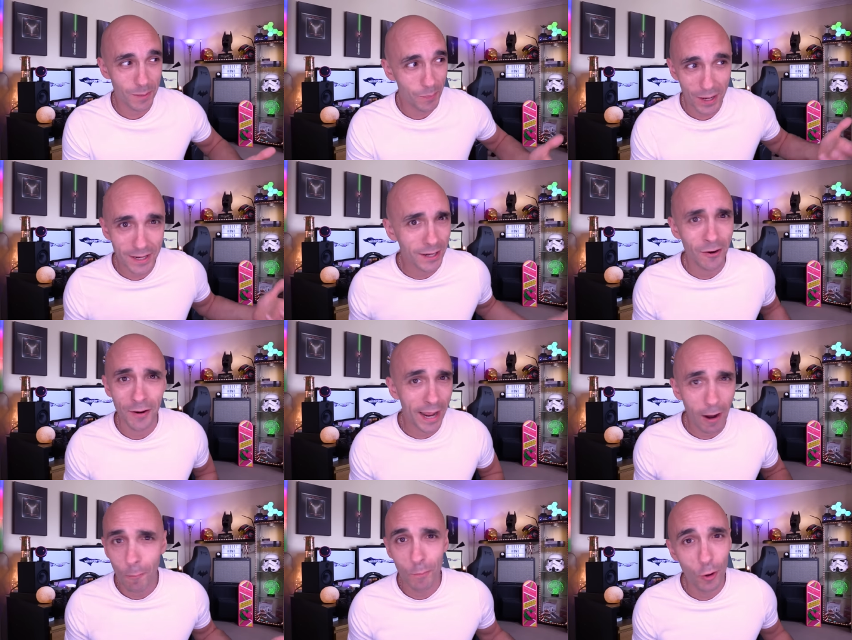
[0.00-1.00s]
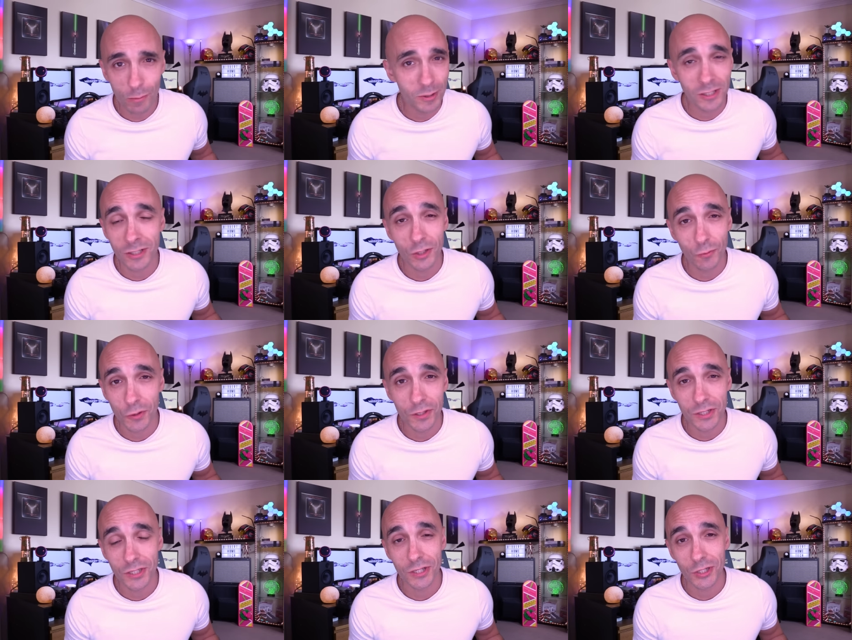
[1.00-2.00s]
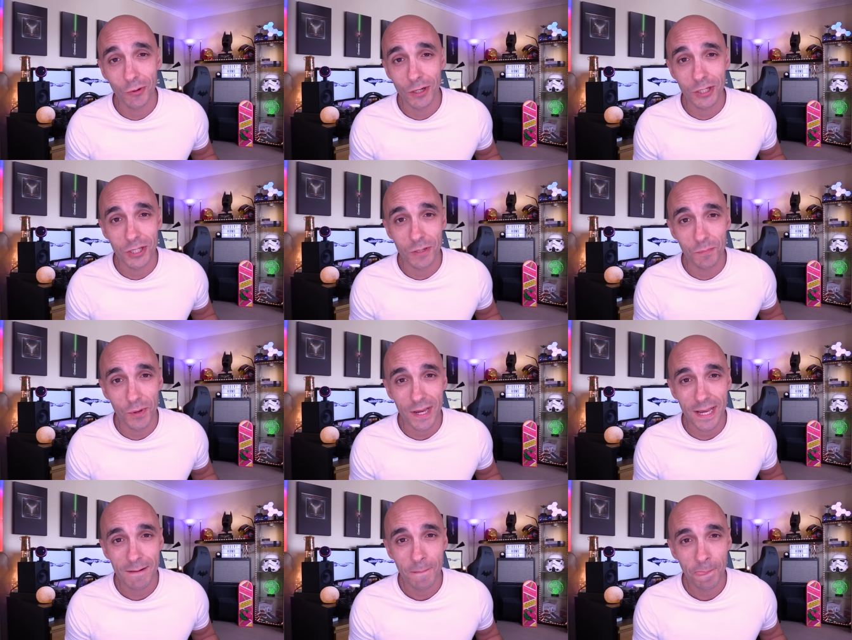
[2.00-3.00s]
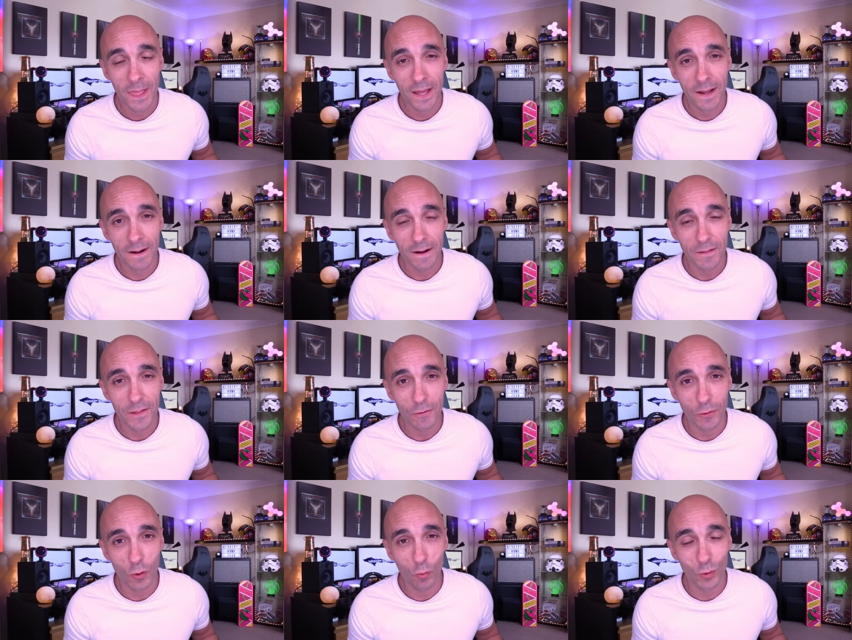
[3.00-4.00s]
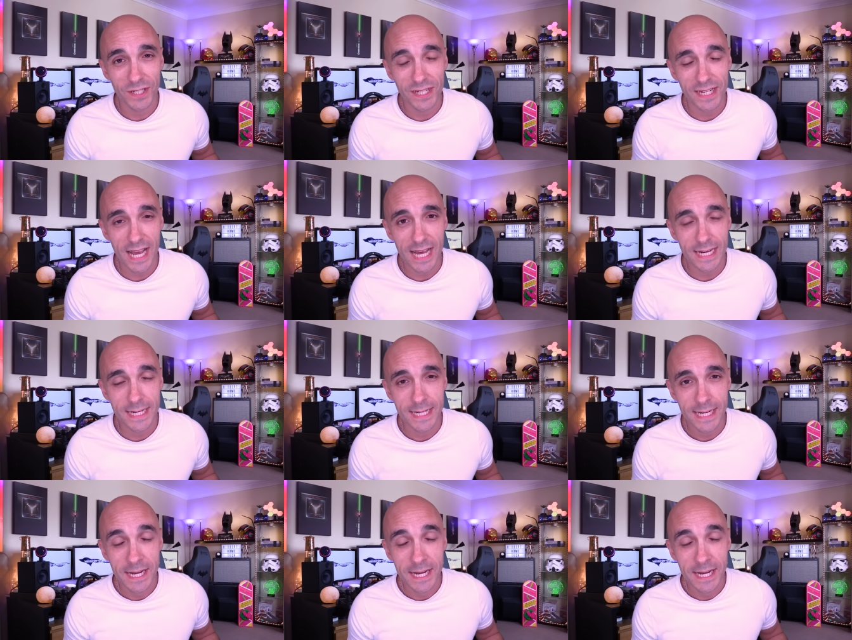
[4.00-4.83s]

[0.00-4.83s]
depending on how permanent you want this situation to be. I think we all want it to end.